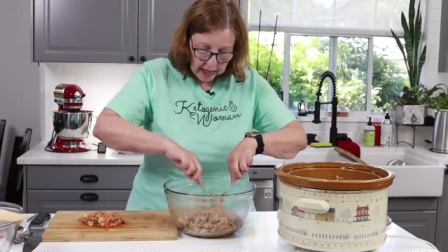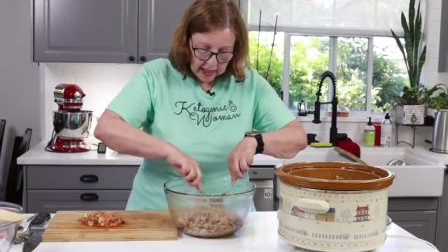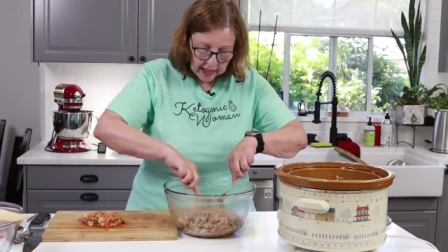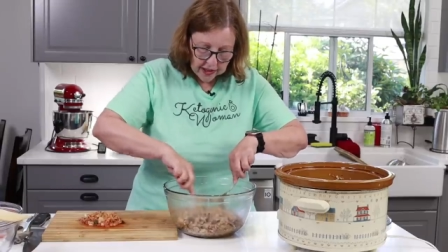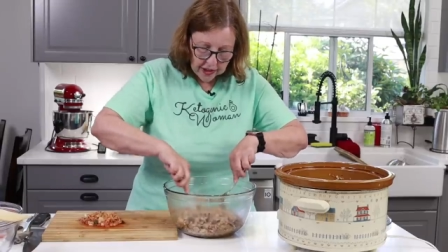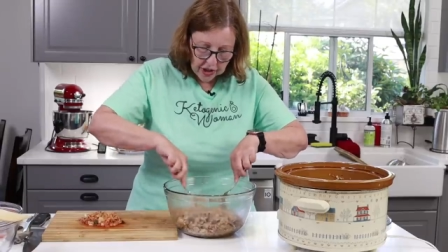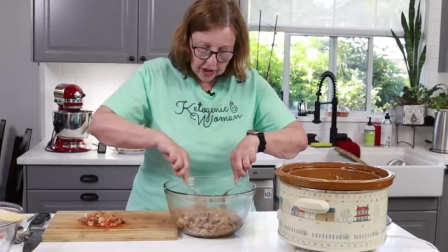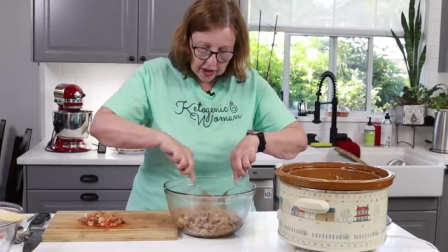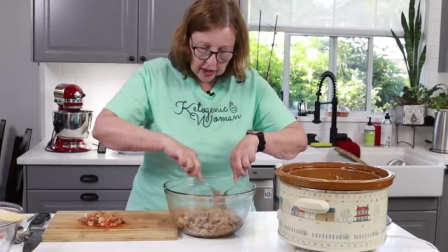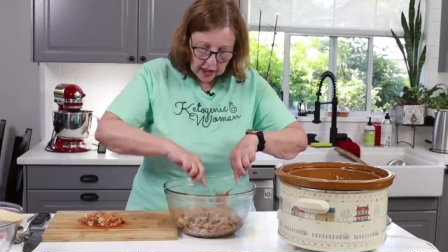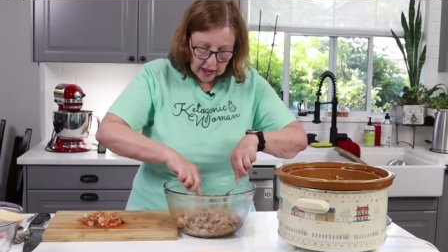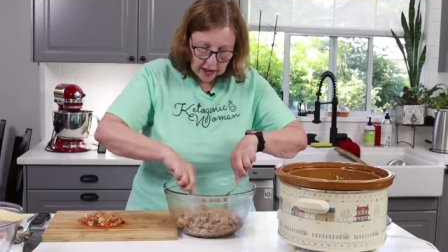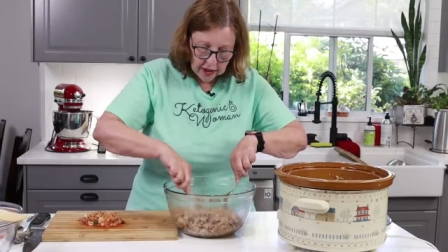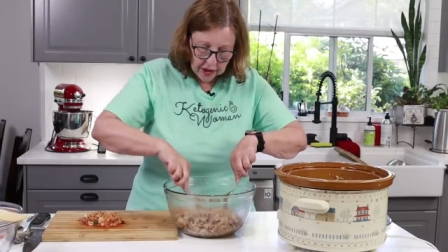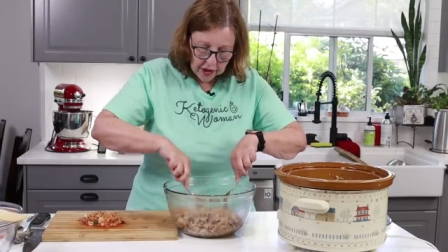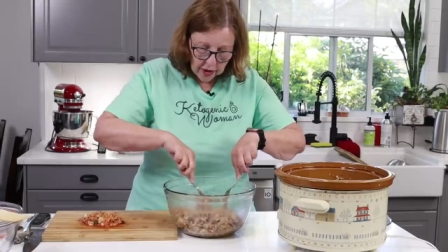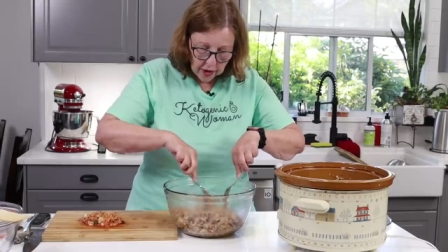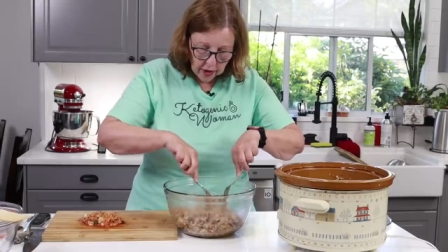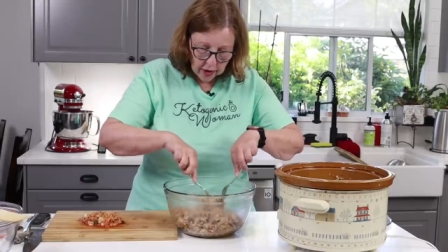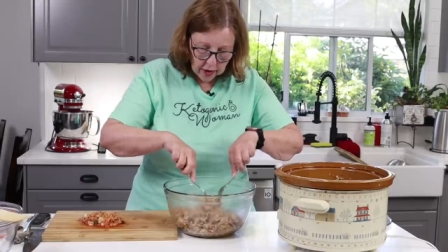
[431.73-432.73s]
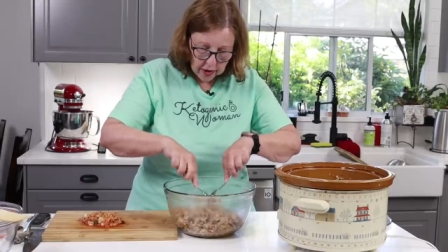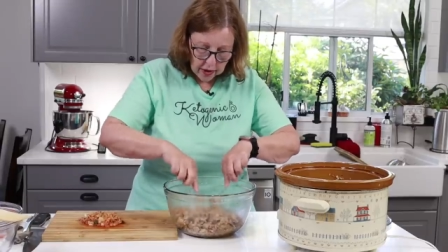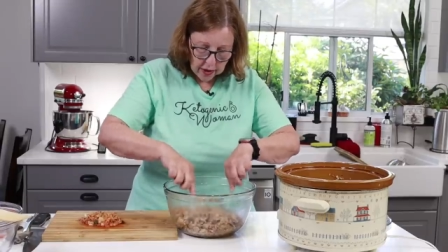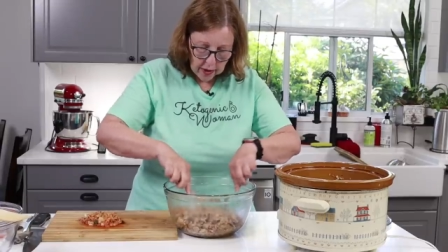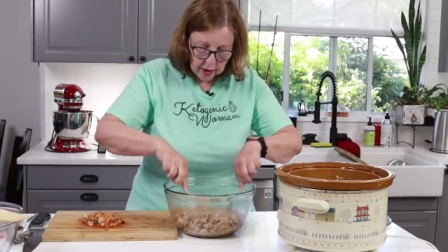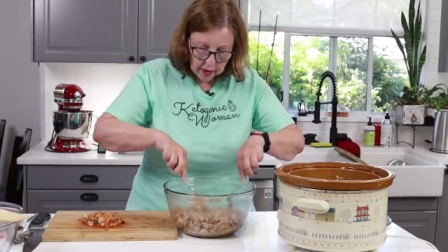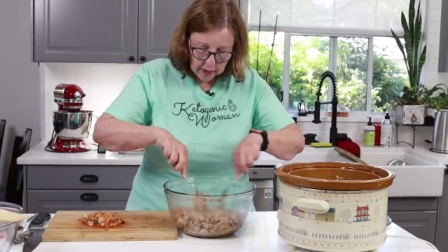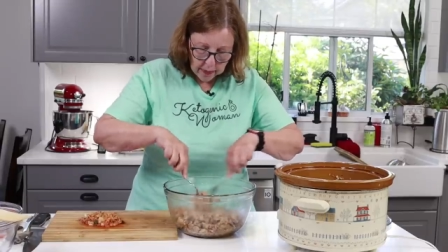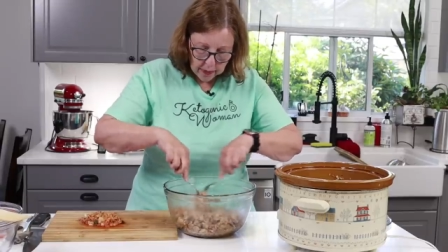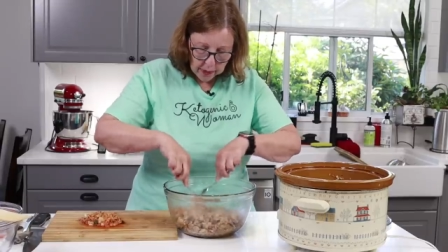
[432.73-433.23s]
It's just easier
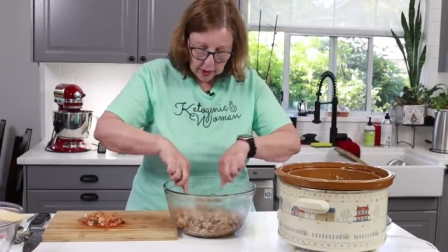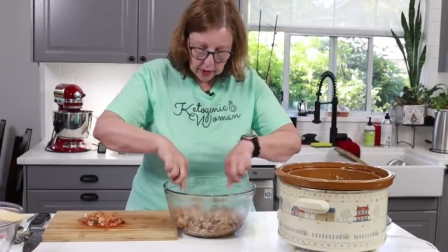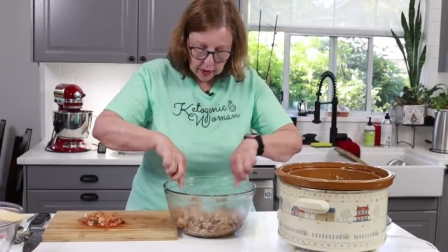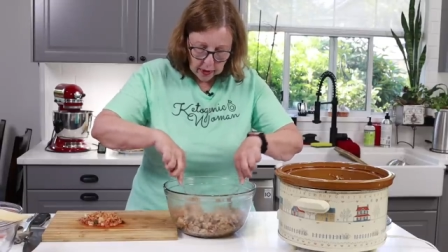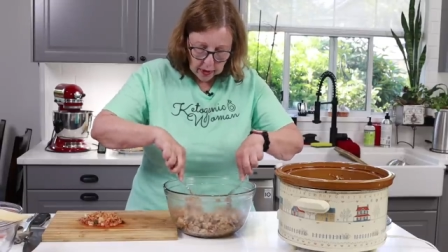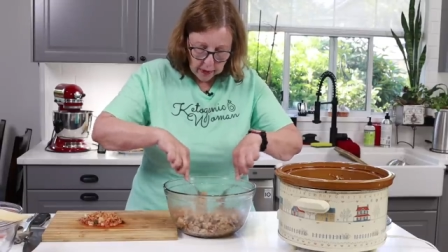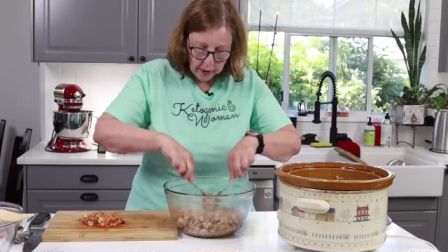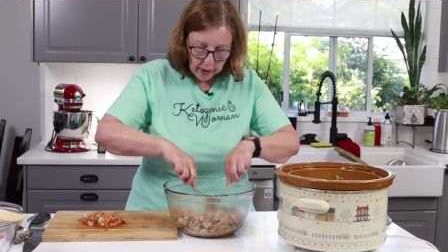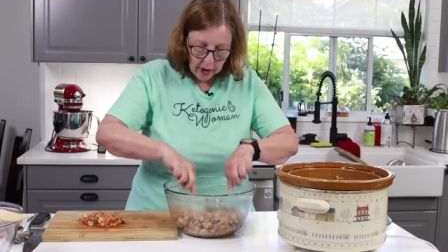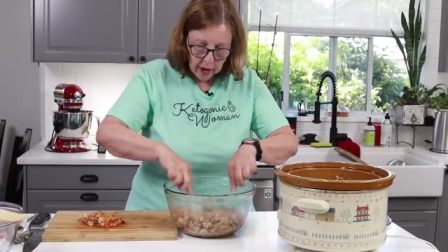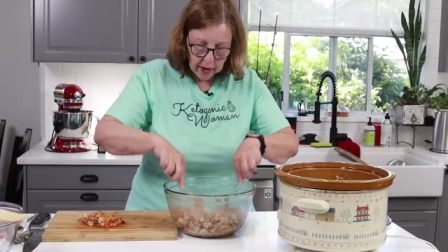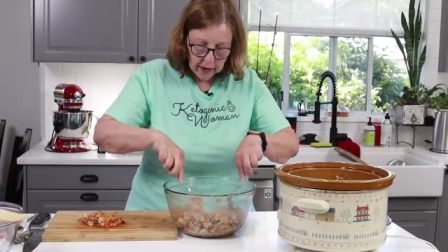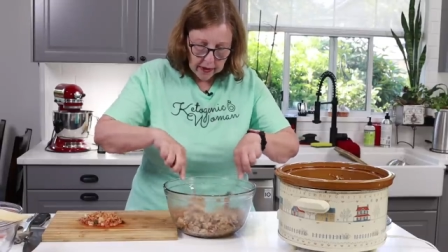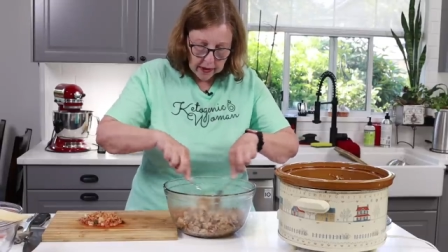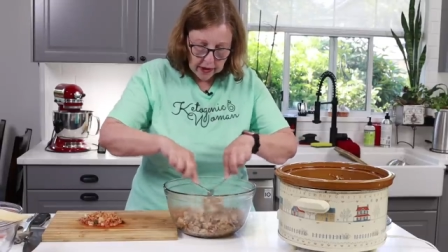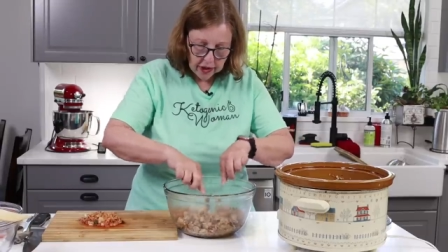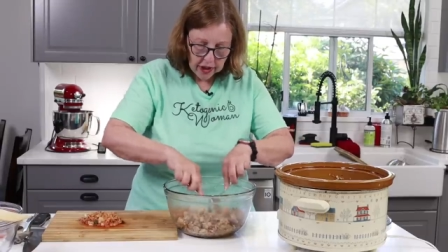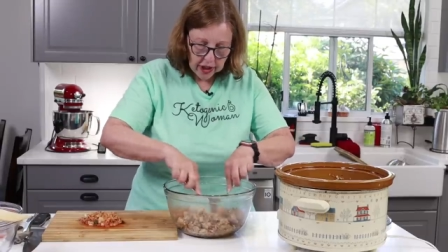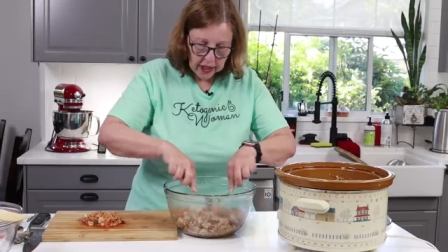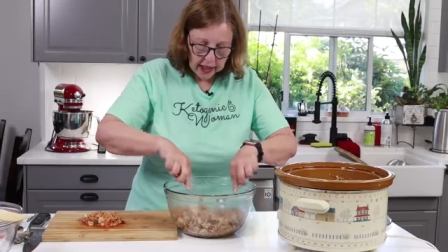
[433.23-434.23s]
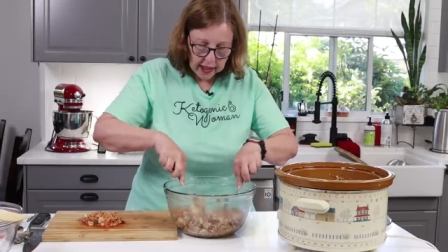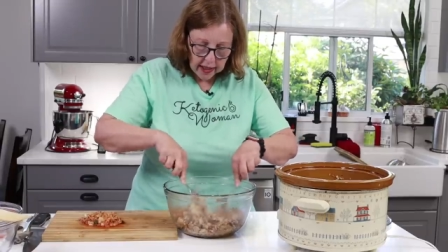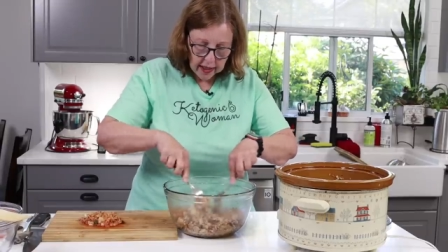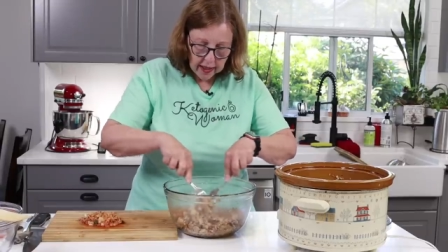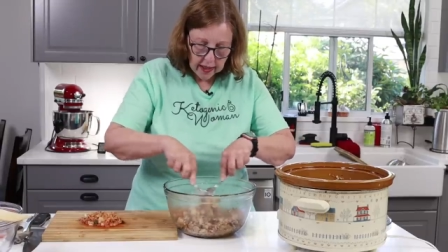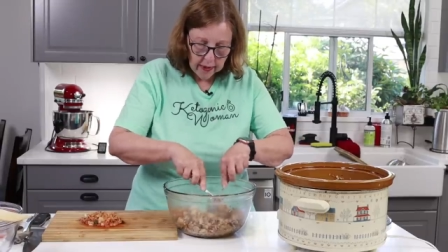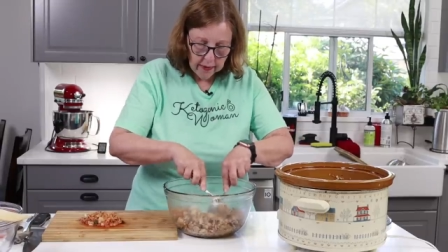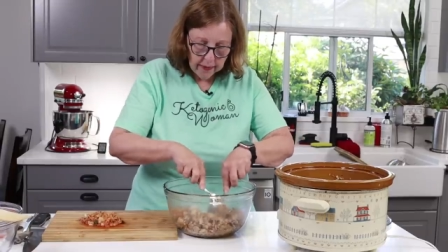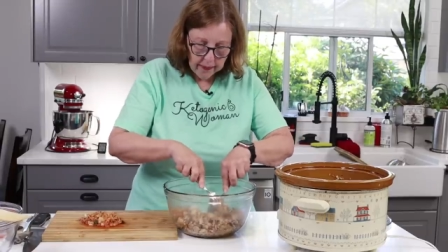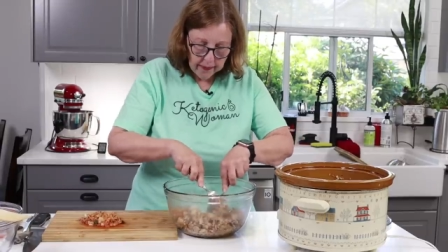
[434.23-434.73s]
to pull apart the
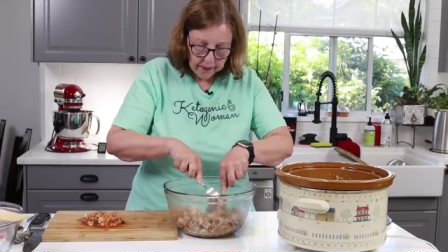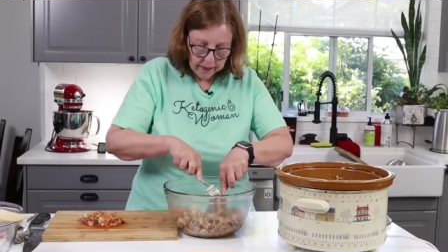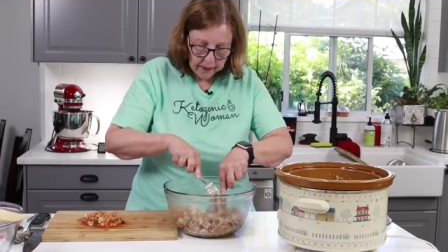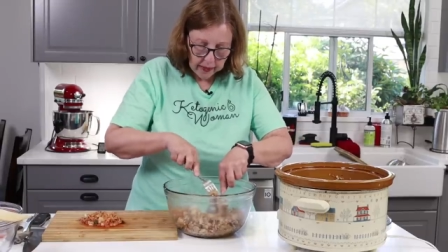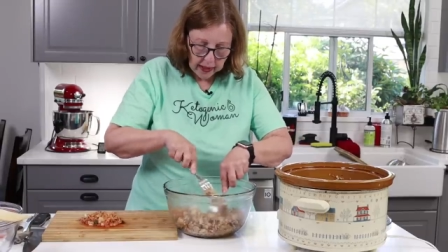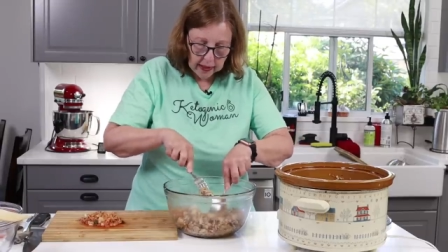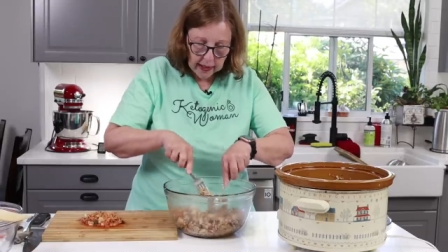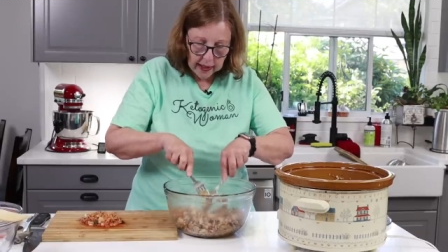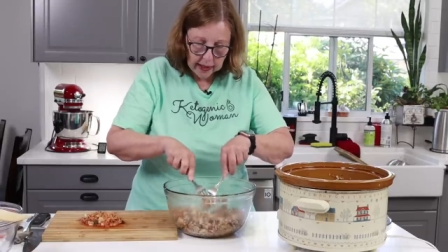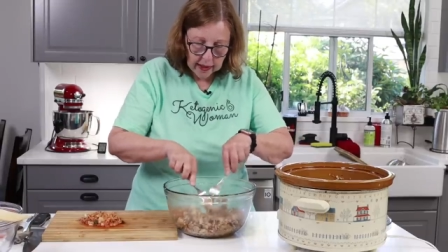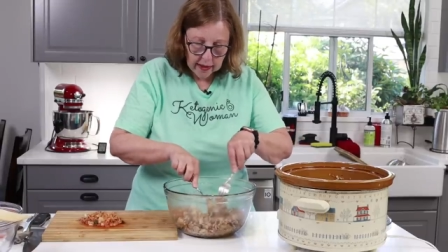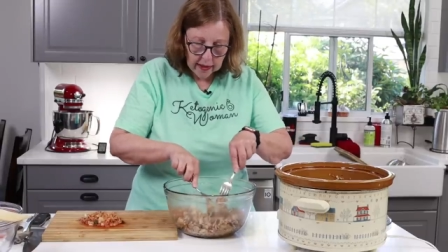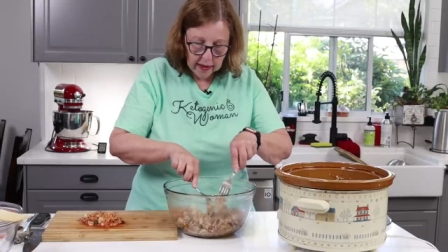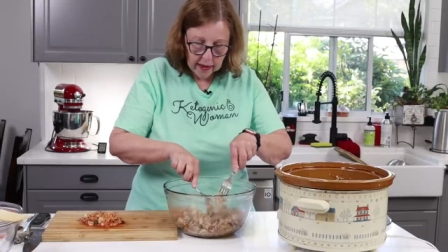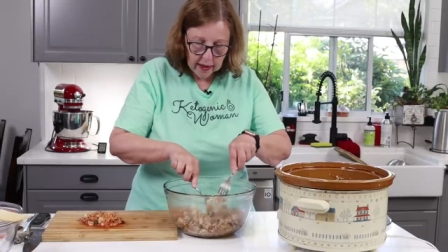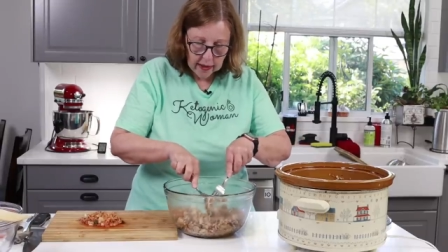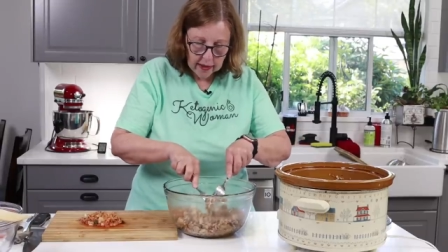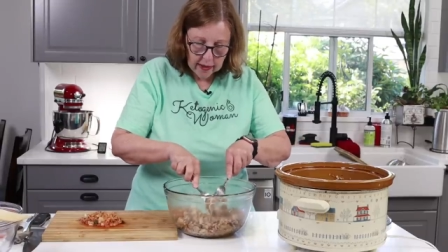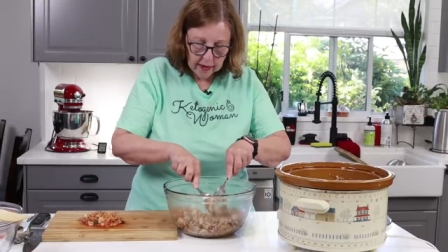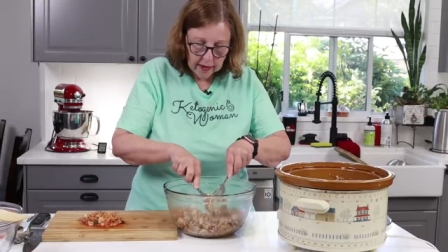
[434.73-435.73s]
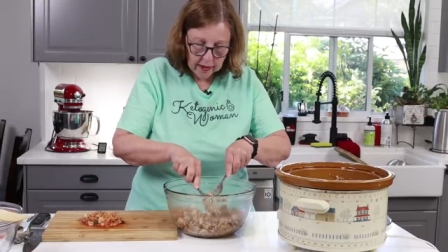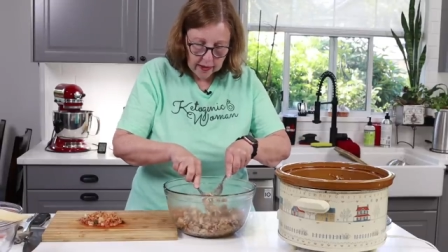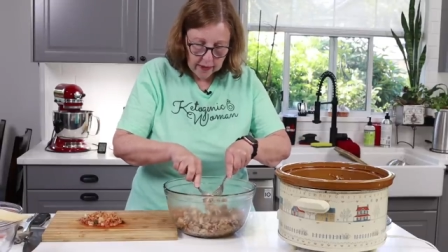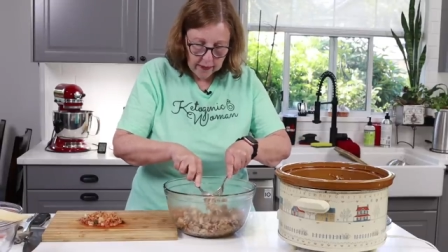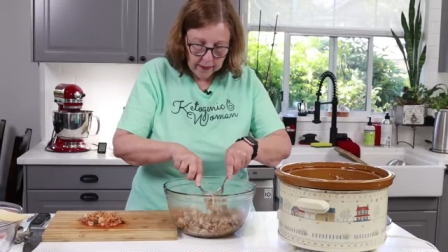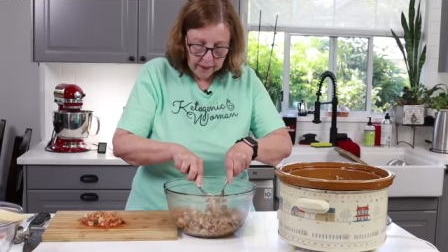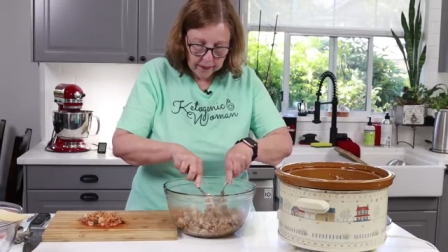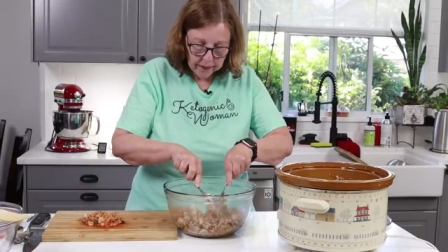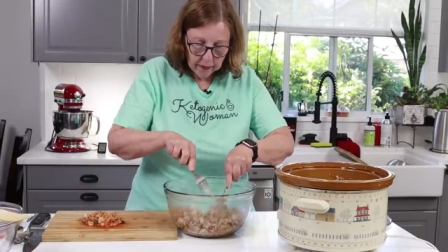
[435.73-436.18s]
chicken like this.